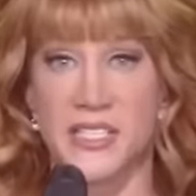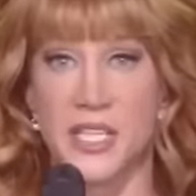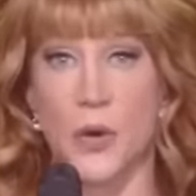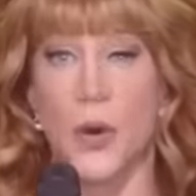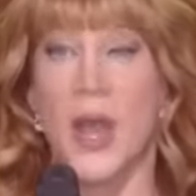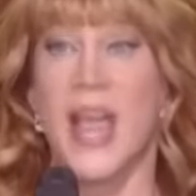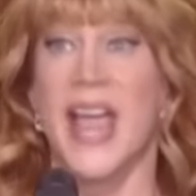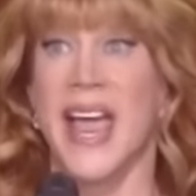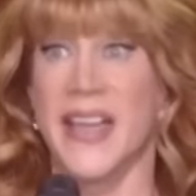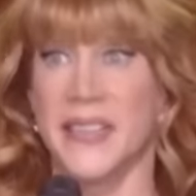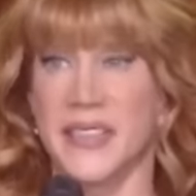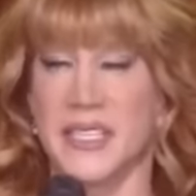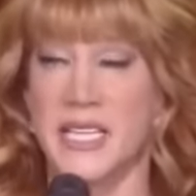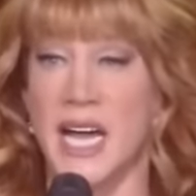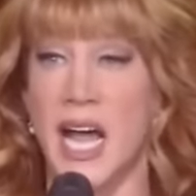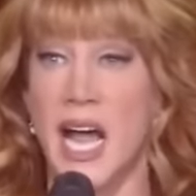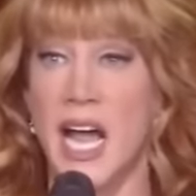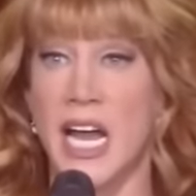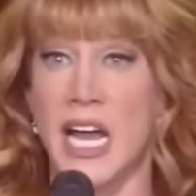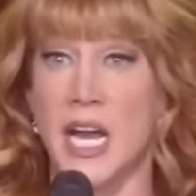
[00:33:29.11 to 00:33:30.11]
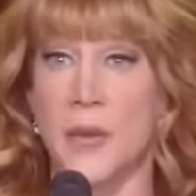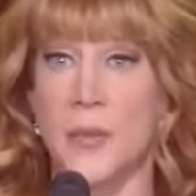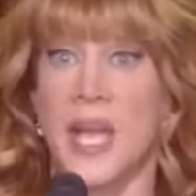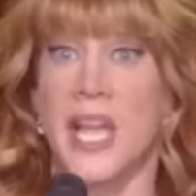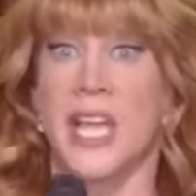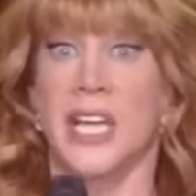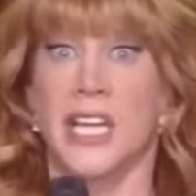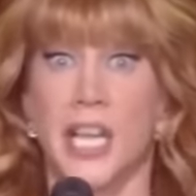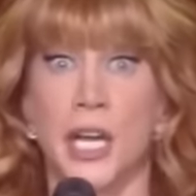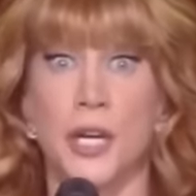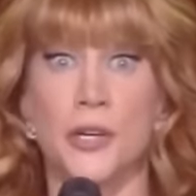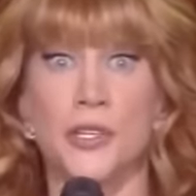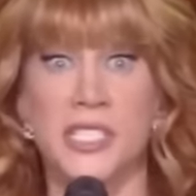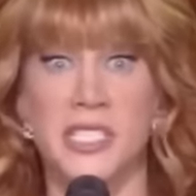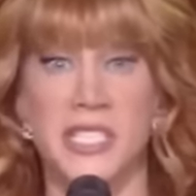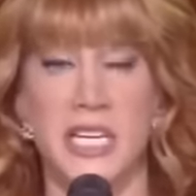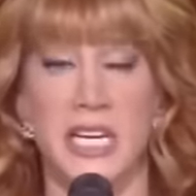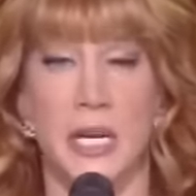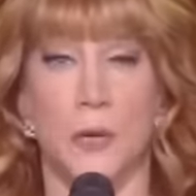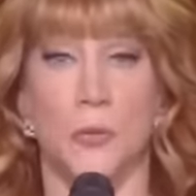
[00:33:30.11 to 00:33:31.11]
So at the time,
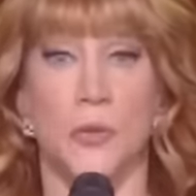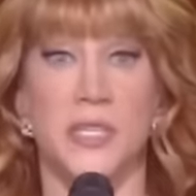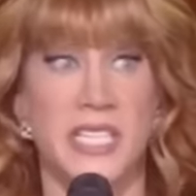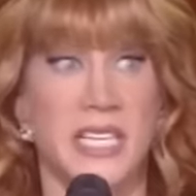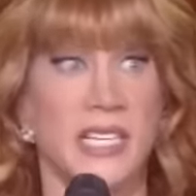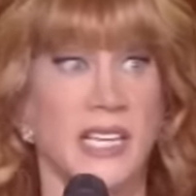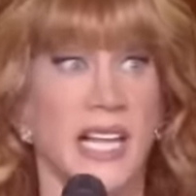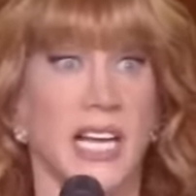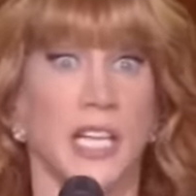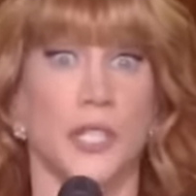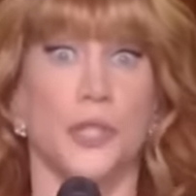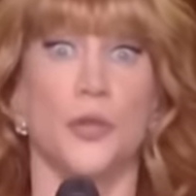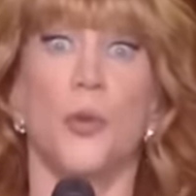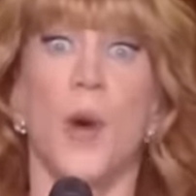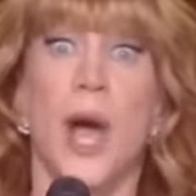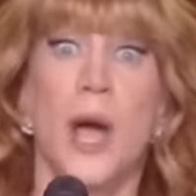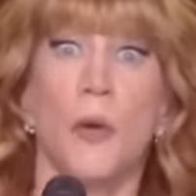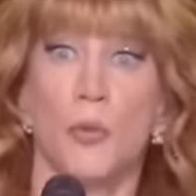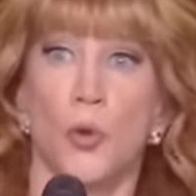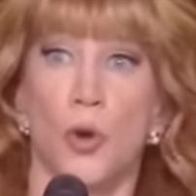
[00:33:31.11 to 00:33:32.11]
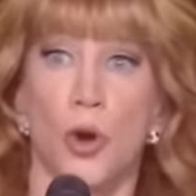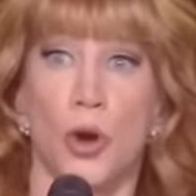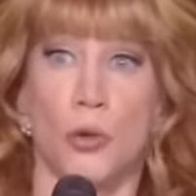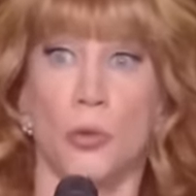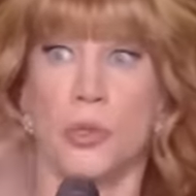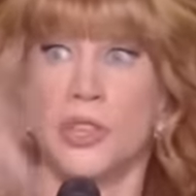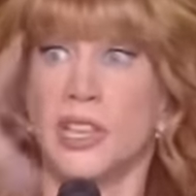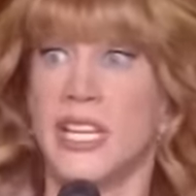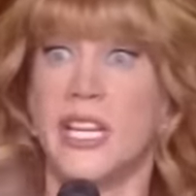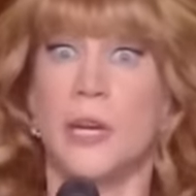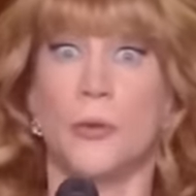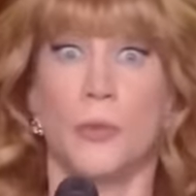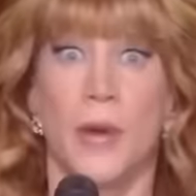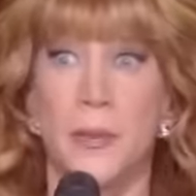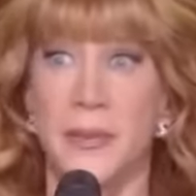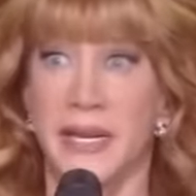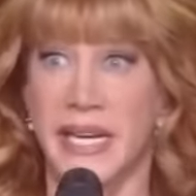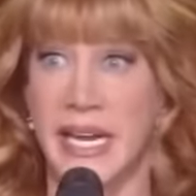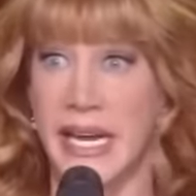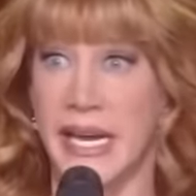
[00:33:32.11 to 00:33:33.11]
Kirstie was in like a twat war with Leah
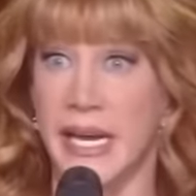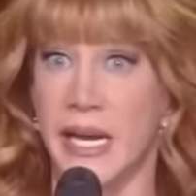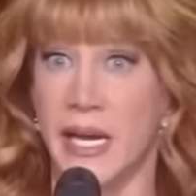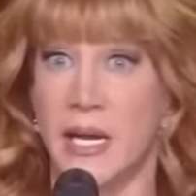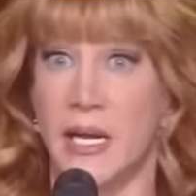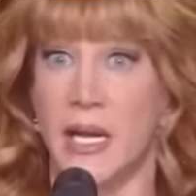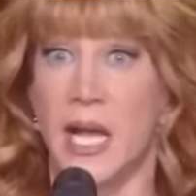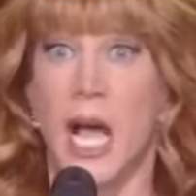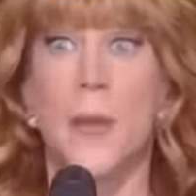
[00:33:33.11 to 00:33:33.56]
Remini